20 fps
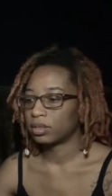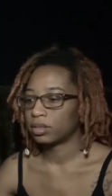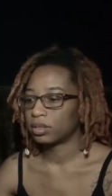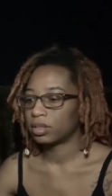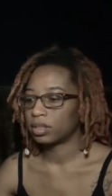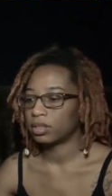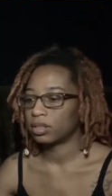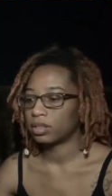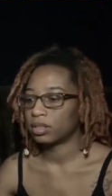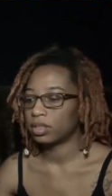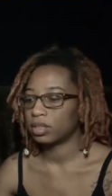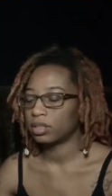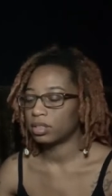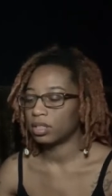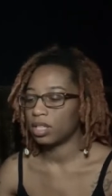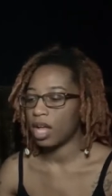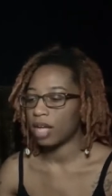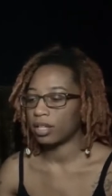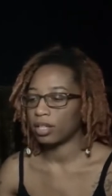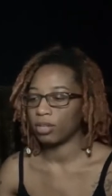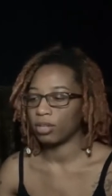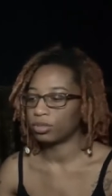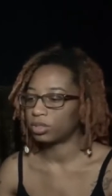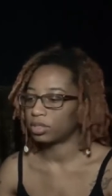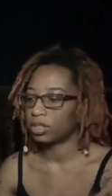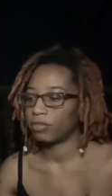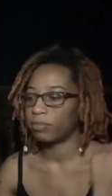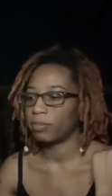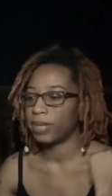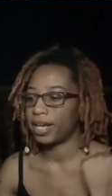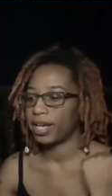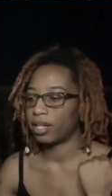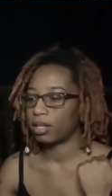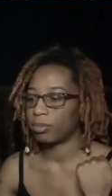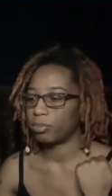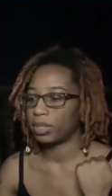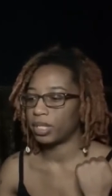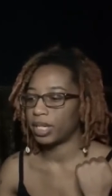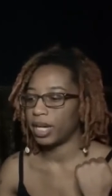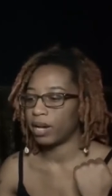just just lock yourself back
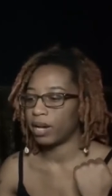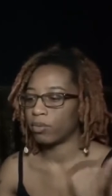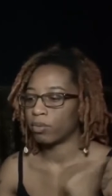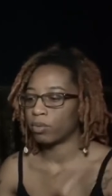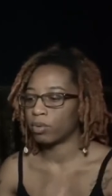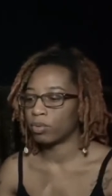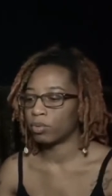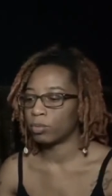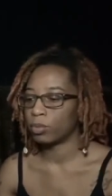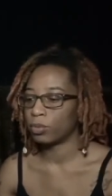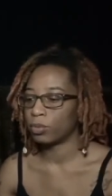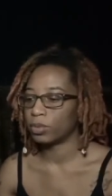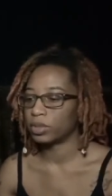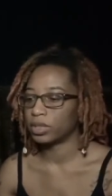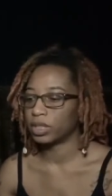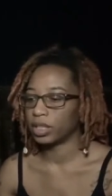up in that room you